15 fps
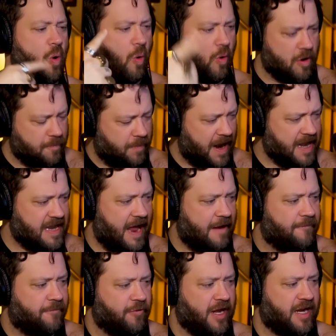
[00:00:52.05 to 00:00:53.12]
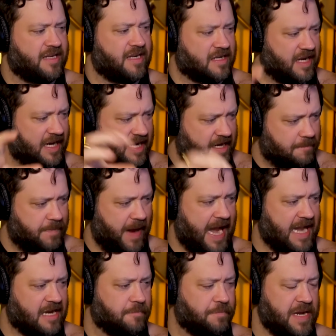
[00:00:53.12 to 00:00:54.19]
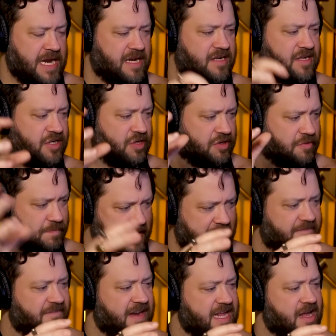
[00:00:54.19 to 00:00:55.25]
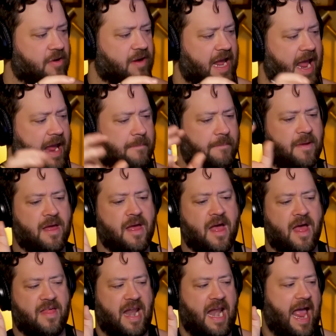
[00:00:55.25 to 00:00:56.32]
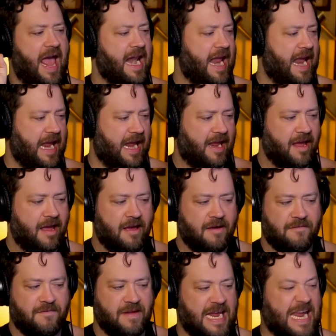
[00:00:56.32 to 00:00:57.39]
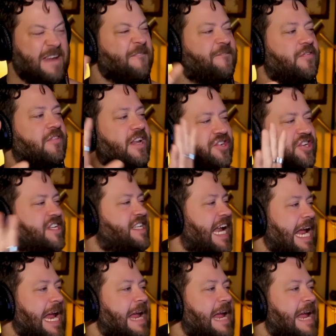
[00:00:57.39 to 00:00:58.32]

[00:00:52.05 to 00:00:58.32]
ordered by Netflix as like a companion piece to the big video game that had a inf- let's just say